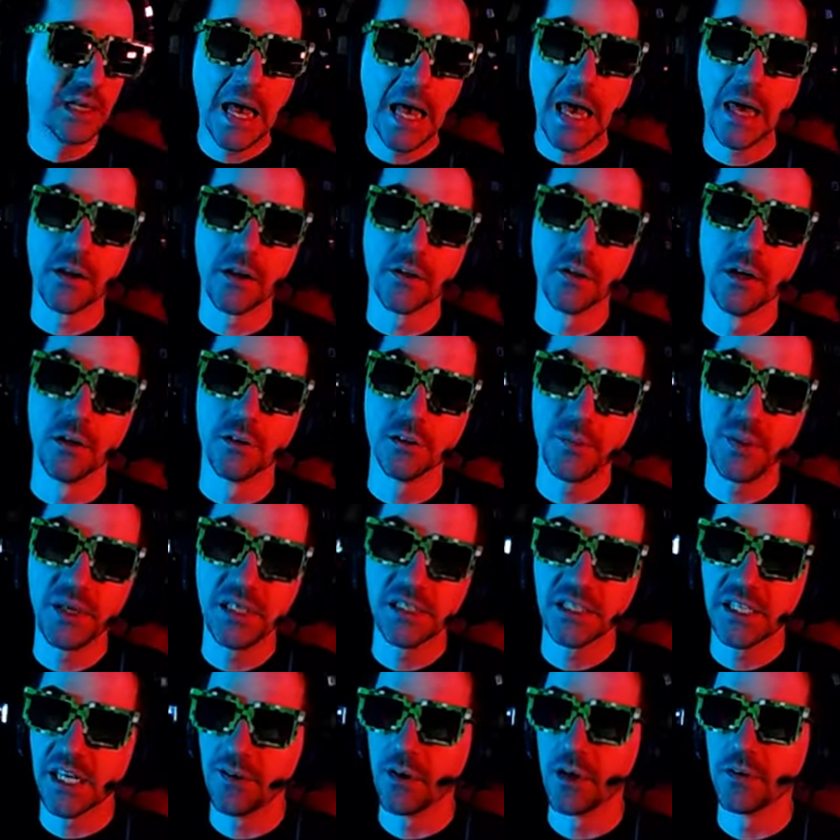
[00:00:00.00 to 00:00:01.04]
I don't know,
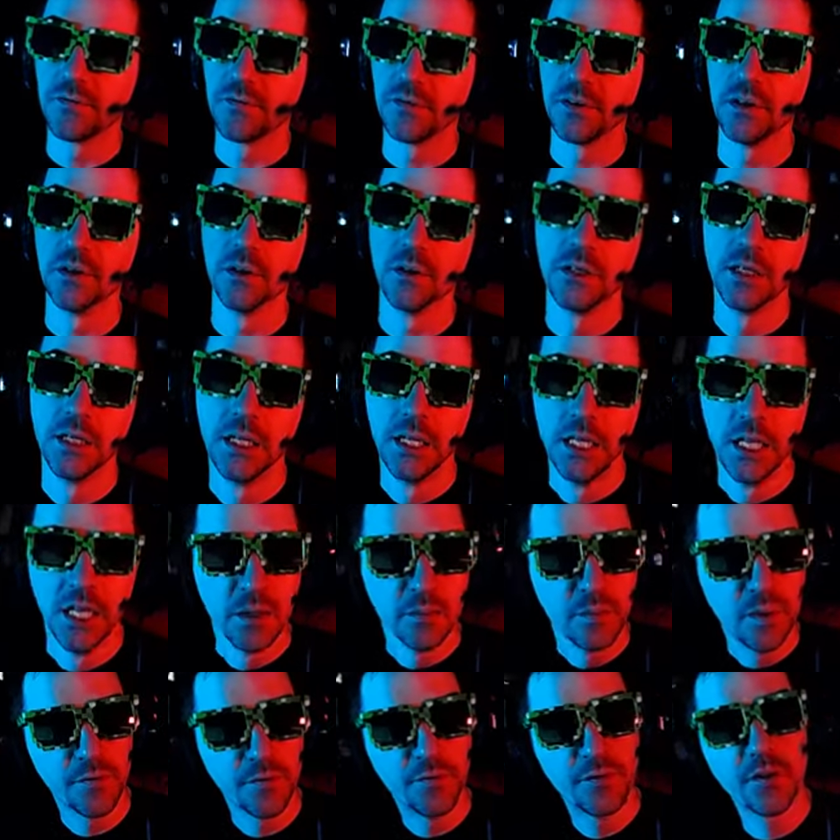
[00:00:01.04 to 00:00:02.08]
depends how I feel.
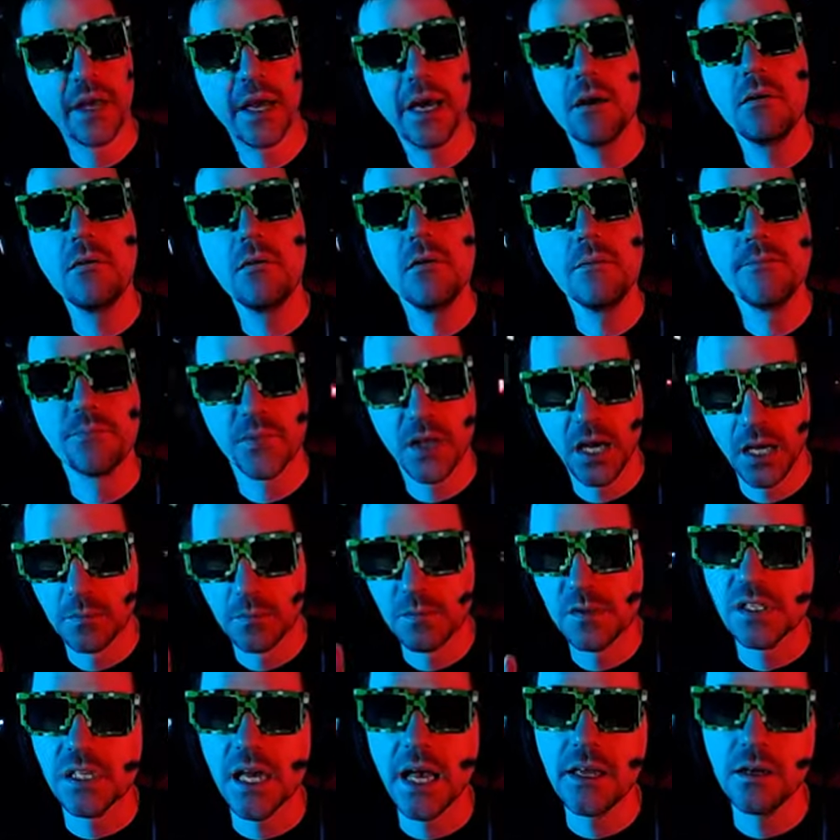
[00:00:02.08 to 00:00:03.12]
But for now, I'm
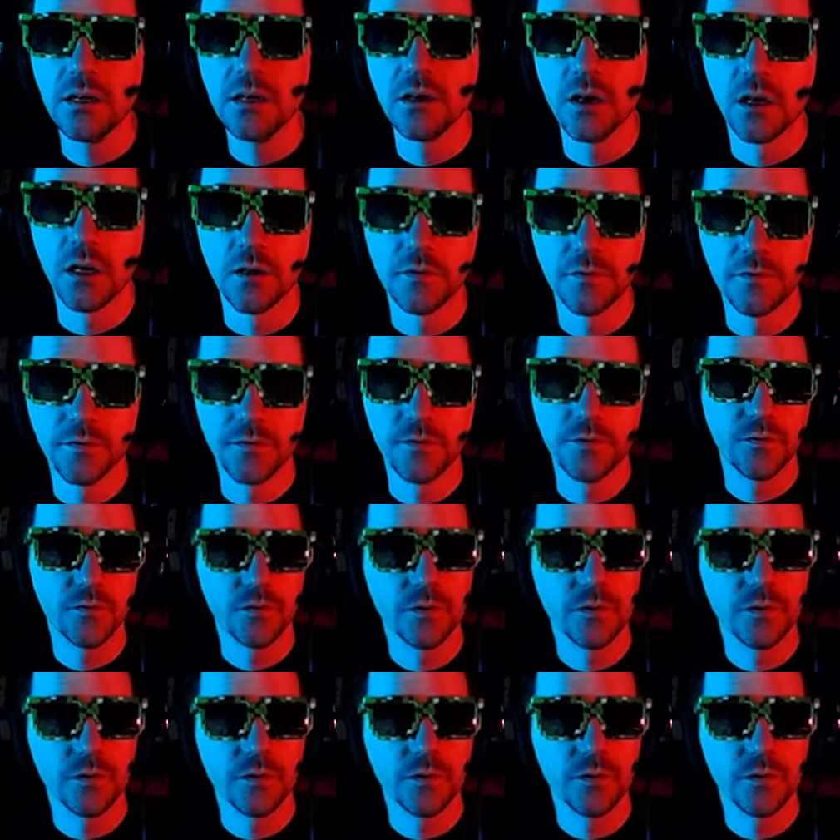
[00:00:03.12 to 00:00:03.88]
signing off.